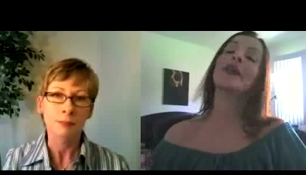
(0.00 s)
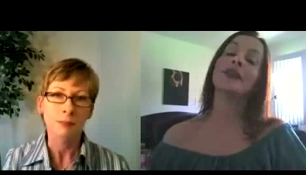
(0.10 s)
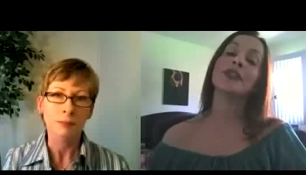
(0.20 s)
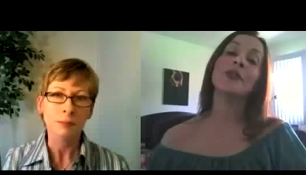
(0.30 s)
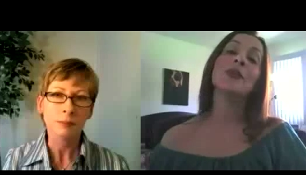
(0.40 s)

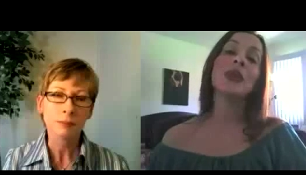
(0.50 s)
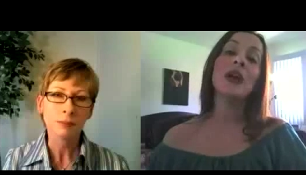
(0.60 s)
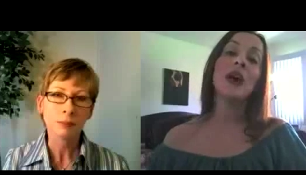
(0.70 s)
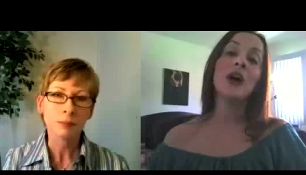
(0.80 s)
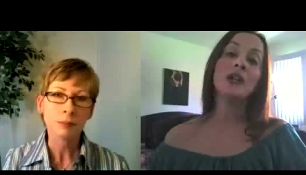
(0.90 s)
Speaker 1: there's
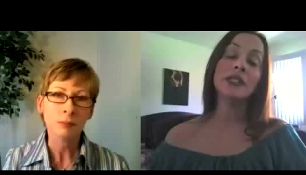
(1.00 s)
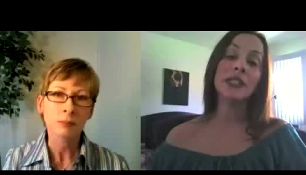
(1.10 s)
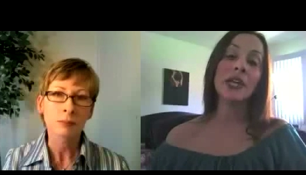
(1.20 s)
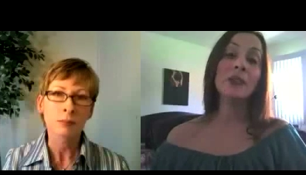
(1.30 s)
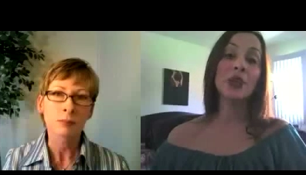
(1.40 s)
something
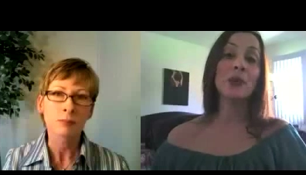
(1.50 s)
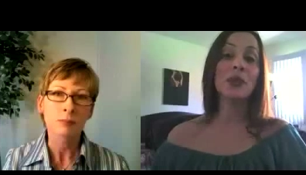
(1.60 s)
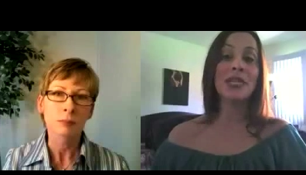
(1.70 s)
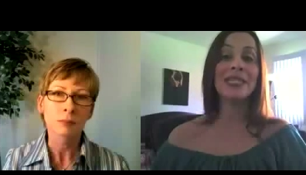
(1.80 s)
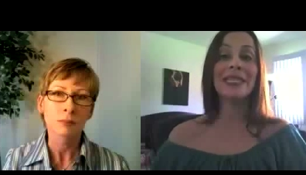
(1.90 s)
called
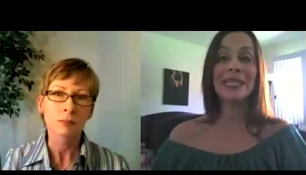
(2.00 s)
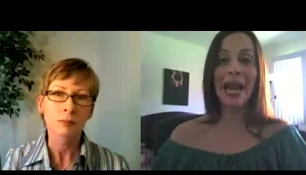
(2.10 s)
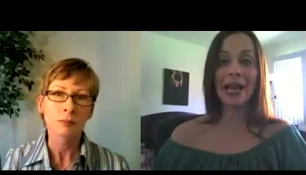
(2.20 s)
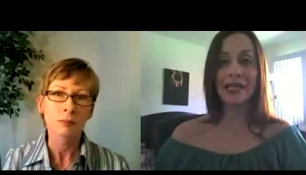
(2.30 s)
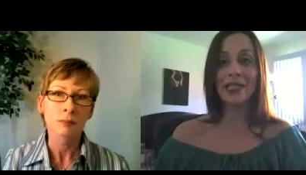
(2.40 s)
W P
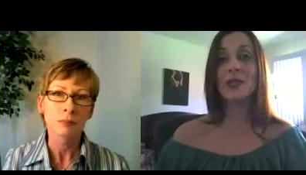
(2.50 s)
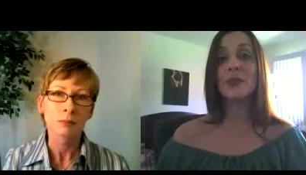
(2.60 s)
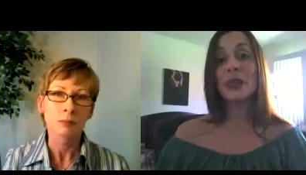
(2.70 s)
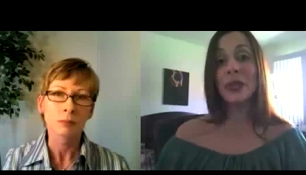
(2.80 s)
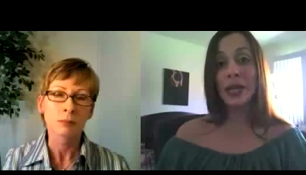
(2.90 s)
Stats.
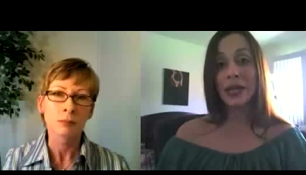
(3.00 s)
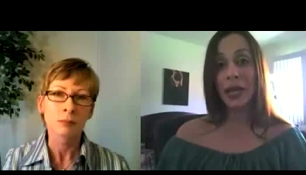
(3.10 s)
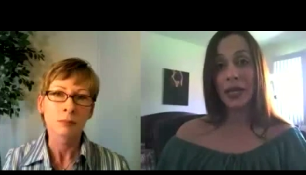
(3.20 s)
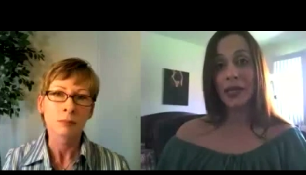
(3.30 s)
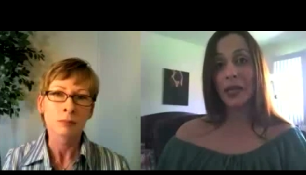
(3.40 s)
It's a
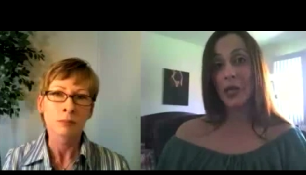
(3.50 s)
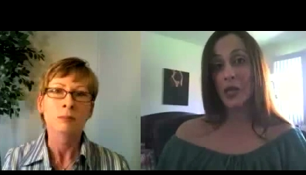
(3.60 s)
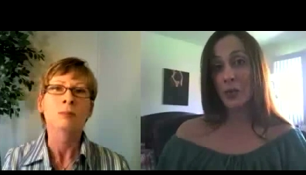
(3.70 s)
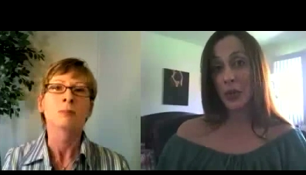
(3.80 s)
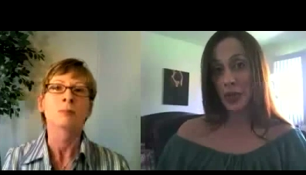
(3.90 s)
plugin that
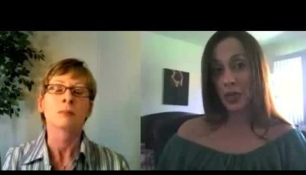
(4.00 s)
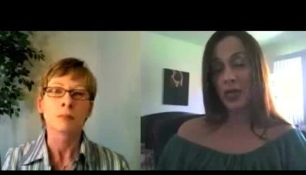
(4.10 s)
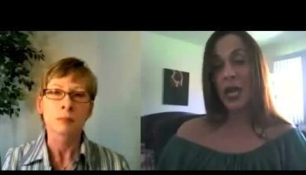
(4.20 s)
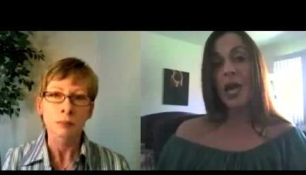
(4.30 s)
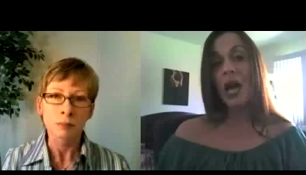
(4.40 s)
you can
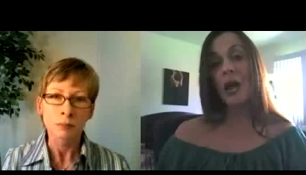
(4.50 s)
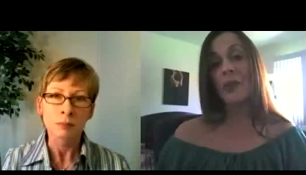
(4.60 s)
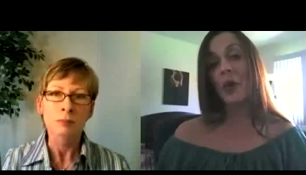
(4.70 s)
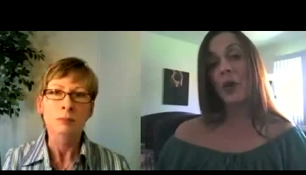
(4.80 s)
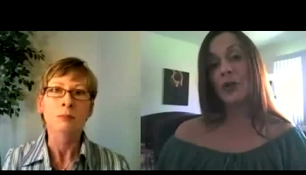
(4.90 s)
put.
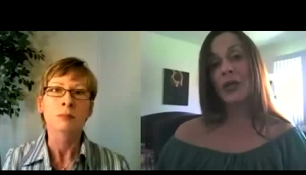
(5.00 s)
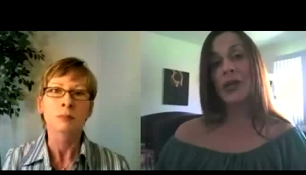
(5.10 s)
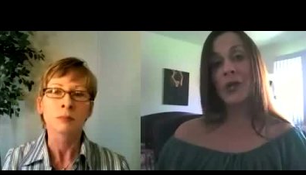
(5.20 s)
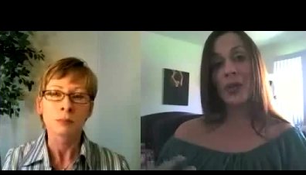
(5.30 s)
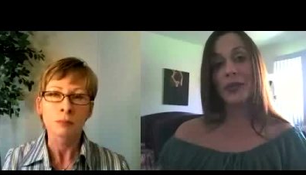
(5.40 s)
Um, the
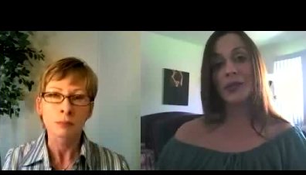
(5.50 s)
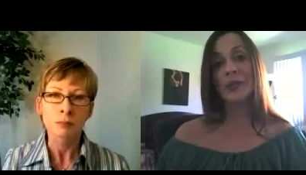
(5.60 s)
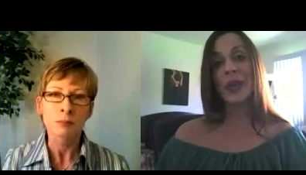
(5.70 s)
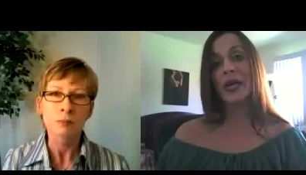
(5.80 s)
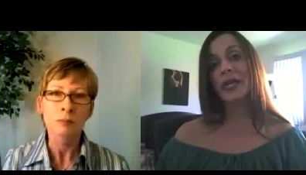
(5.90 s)
only thing about
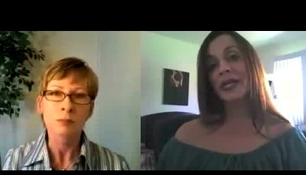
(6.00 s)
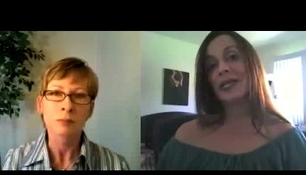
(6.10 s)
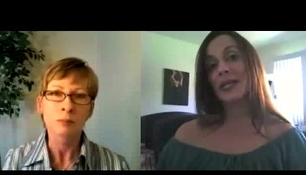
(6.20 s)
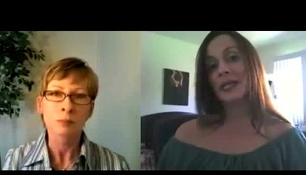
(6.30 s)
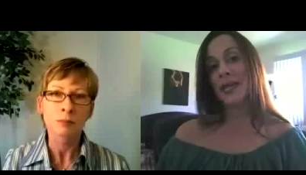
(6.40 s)
this
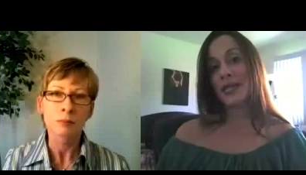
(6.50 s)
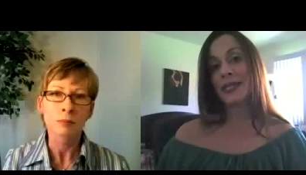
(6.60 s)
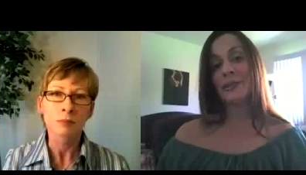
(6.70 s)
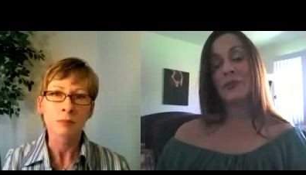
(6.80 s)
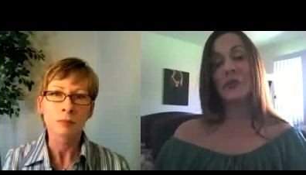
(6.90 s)
plugin is it
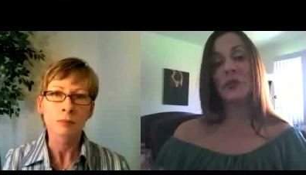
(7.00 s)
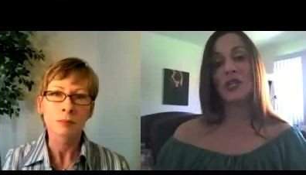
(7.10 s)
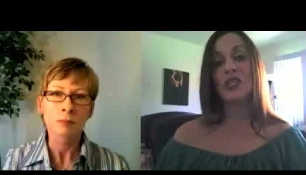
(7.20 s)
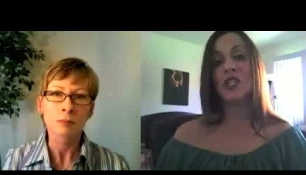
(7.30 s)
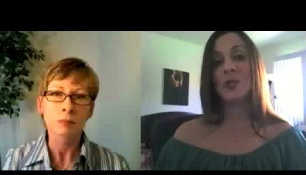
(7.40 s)
takes up too
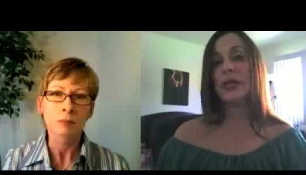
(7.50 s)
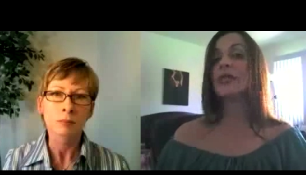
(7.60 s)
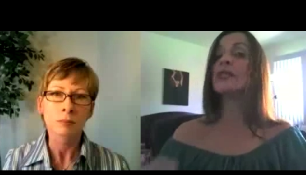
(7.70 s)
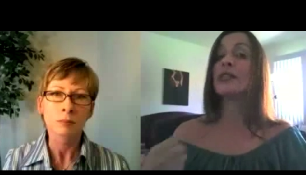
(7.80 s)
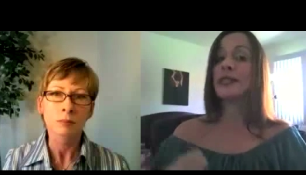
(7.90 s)
much
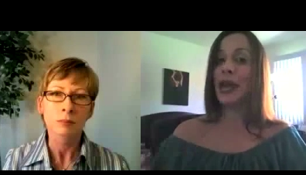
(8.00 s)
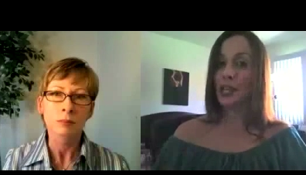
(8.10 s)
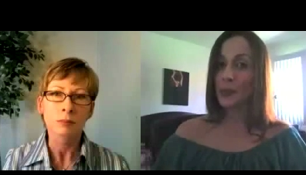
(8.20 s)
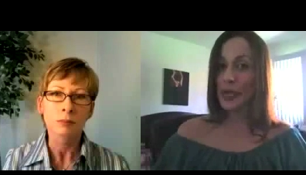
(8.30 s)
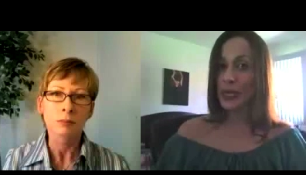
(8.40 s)
space in the
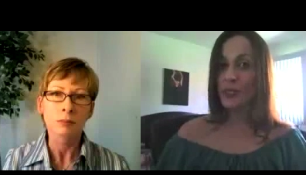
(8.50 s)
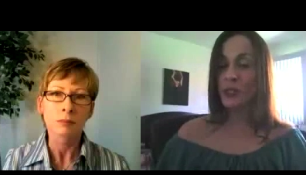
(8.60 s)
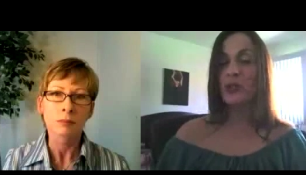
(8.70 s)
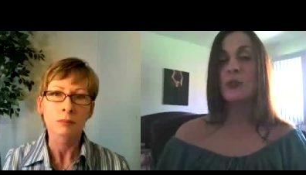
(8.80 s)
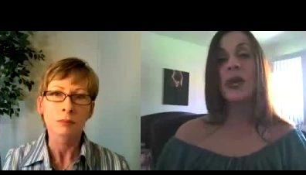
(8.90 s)
database,
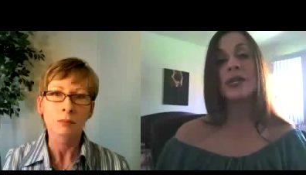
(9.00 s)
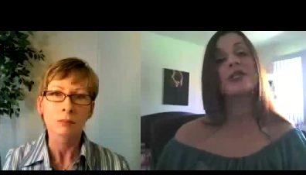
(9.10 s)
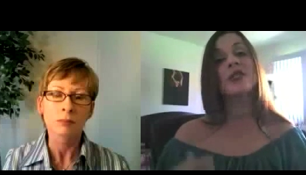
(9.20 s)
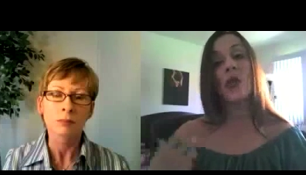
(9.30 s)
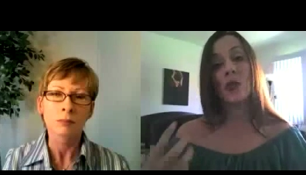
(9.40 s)
so it
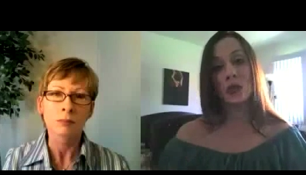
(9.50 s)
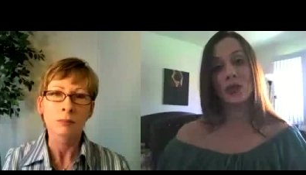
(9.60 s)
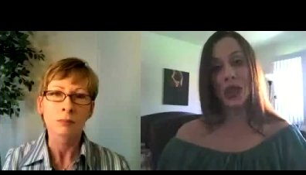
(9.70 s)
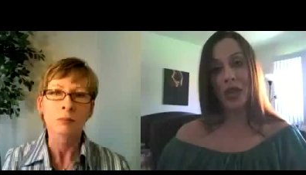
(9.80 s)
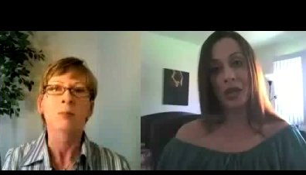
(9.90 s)
might slow up
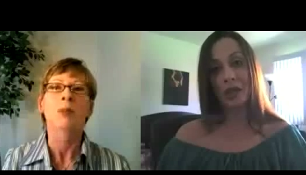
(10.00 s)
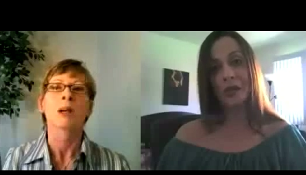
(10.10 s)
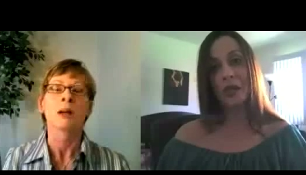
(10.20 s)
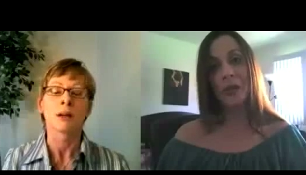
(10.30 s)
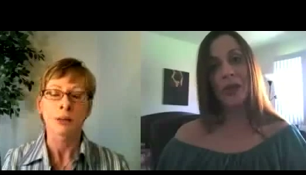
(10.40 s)
your site a
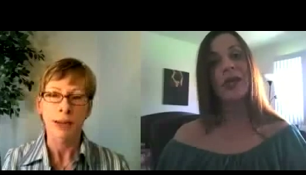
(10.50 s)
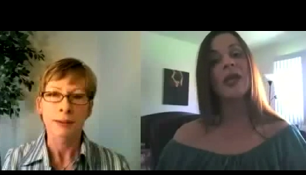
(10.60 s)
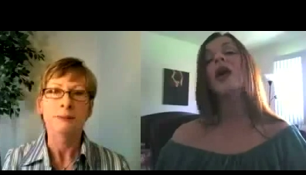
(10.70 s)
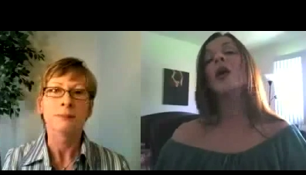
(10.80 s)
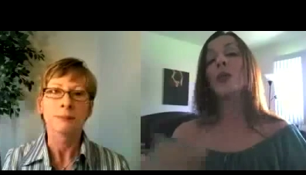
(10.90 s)
little
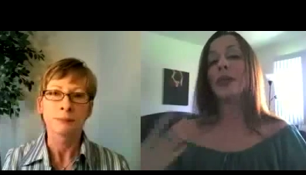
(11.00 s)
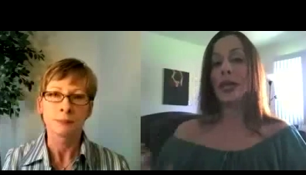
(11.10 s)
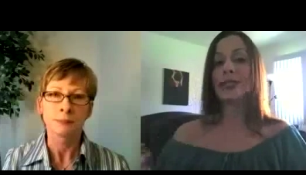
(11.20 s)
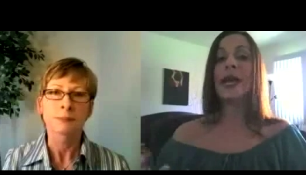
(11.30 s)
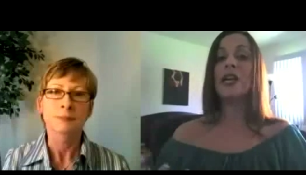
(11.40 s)
bit, but
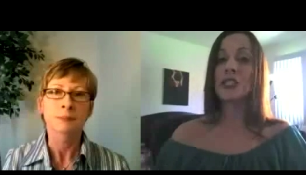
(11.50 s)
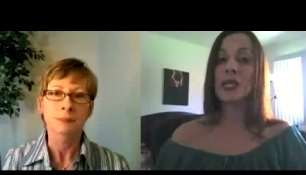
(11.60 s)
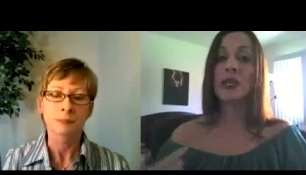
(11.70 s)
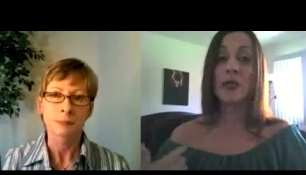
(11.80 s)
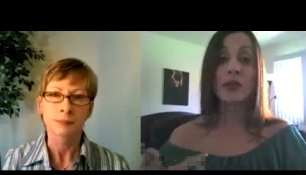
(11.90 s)
that's
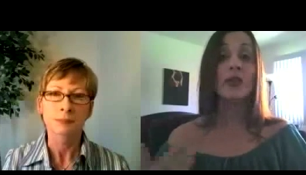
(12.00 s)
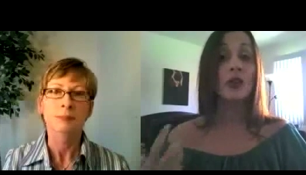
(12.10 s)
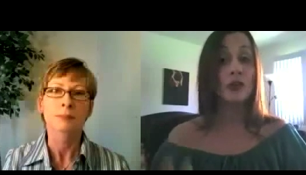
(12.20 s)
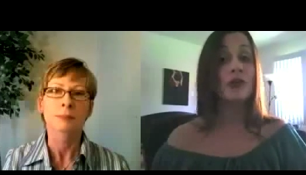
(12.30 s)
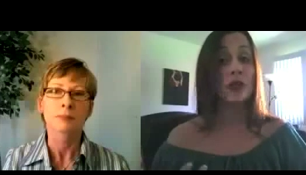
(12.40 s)
actually
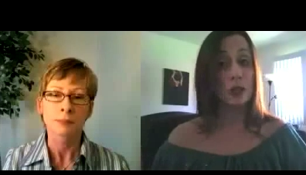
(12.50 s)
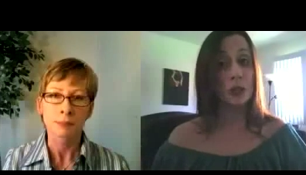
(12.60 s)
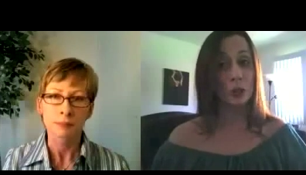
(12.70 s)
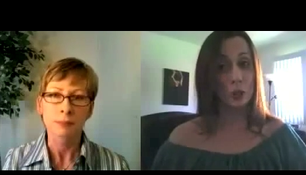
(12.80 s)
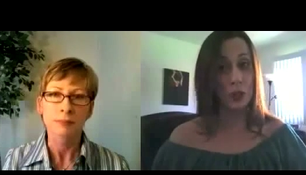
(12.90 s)
another good free
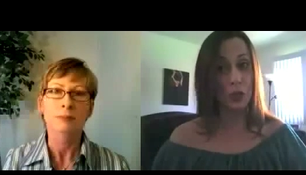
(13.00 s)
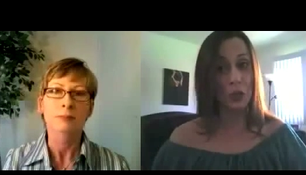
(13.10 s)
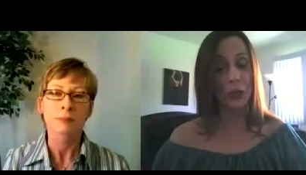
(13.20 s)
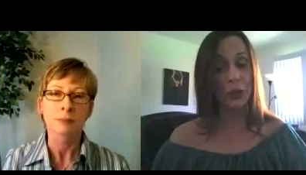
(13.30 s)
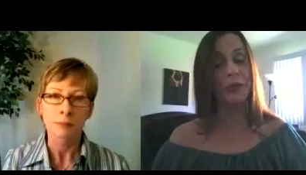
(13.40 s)
tool to
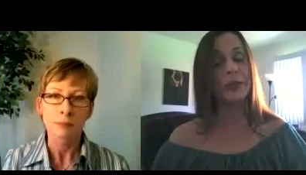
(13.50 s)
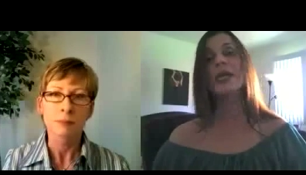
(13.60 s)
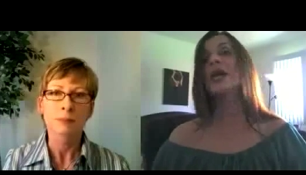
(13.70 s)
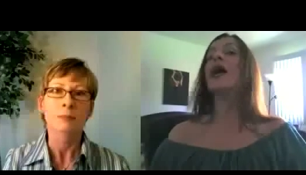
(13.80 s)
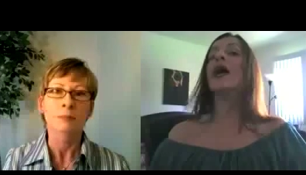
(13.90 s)
use.